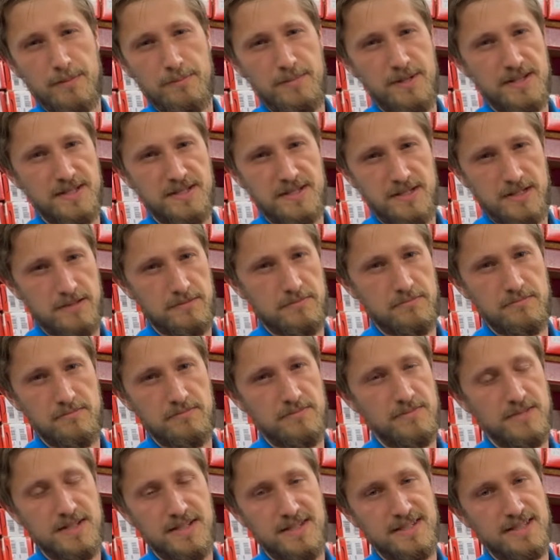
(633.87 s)
piston
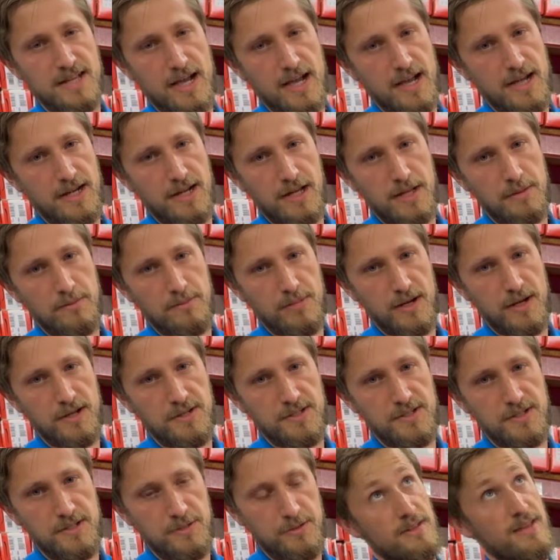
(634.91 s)
design
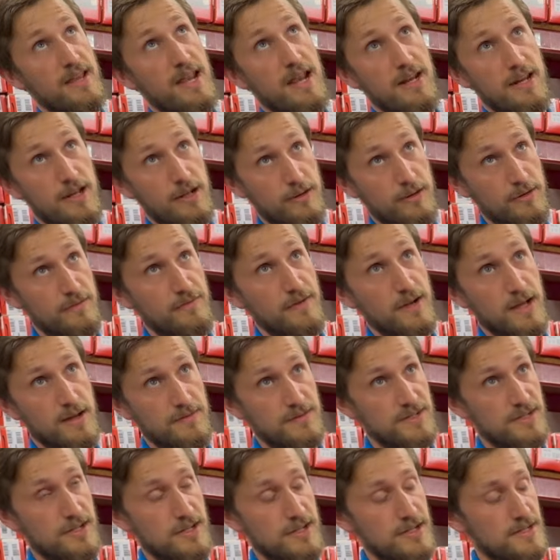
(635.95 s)
compared to the 8805
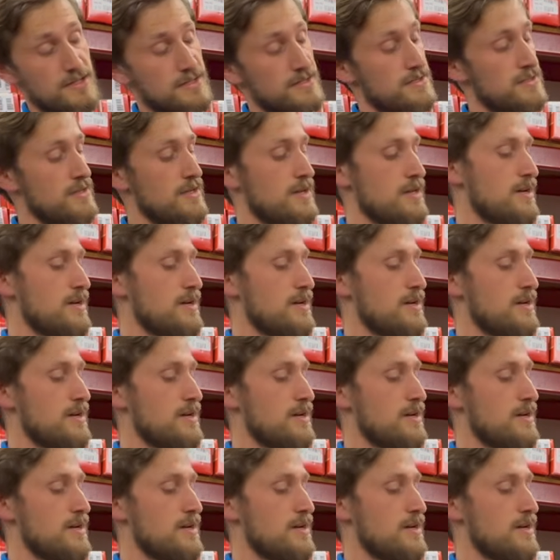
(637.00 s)
series